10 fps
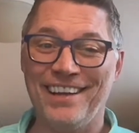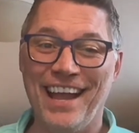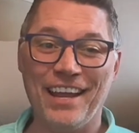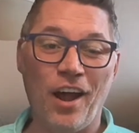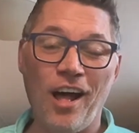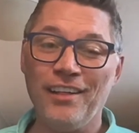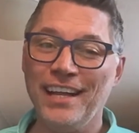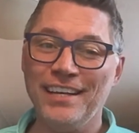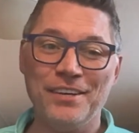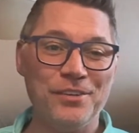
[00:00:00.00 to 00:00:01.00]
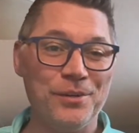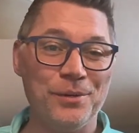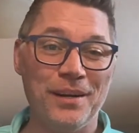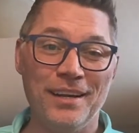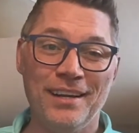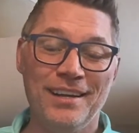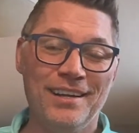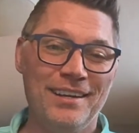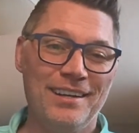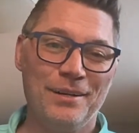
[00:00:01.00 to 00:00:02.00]
And all he had to do
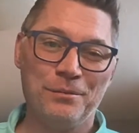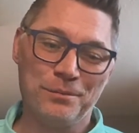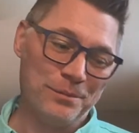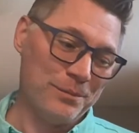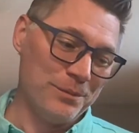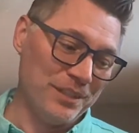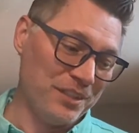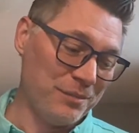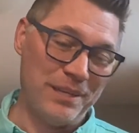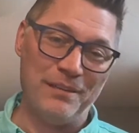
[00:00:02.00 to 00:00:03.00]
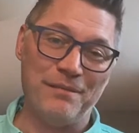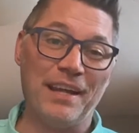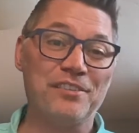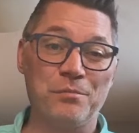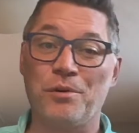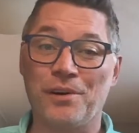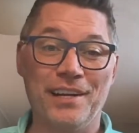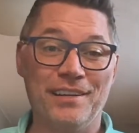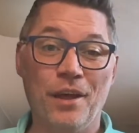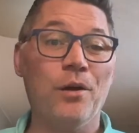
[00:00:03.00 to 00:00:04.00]
was invest more
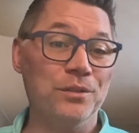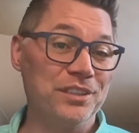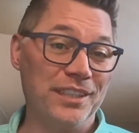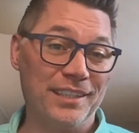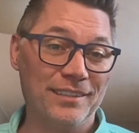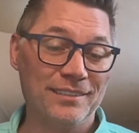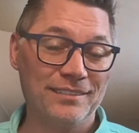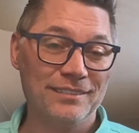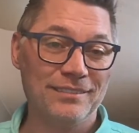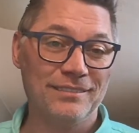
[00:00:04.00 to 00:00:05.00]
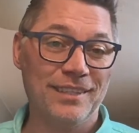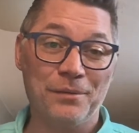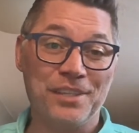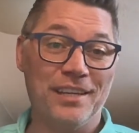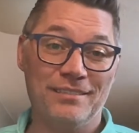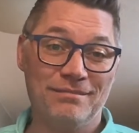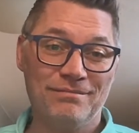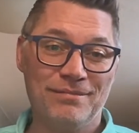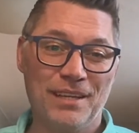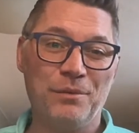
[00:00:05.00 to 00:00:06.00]
in the hosting. That was it.
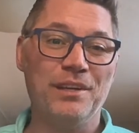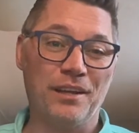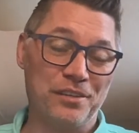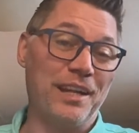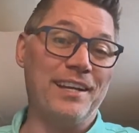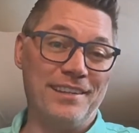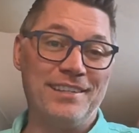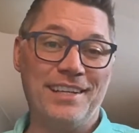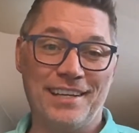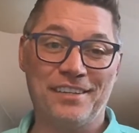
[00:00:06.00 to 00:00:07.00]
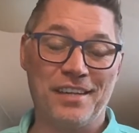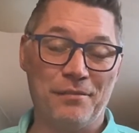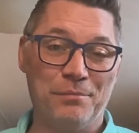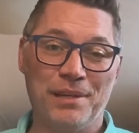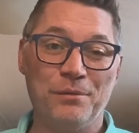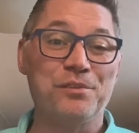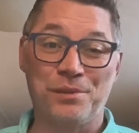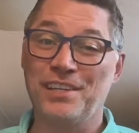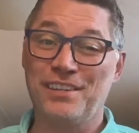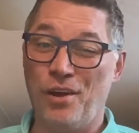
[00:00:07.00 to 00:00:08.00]
And we also added the DNS level, but it was
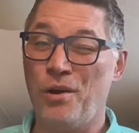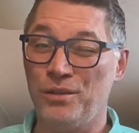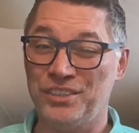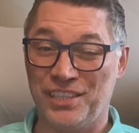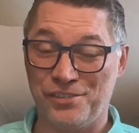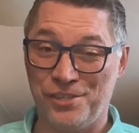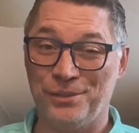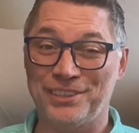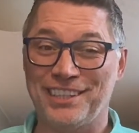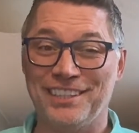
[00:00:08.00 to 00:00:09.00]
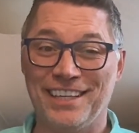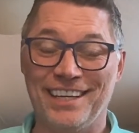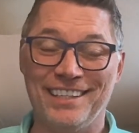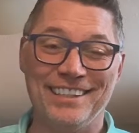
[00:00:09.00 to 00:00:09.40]
really the hosting juice that did it.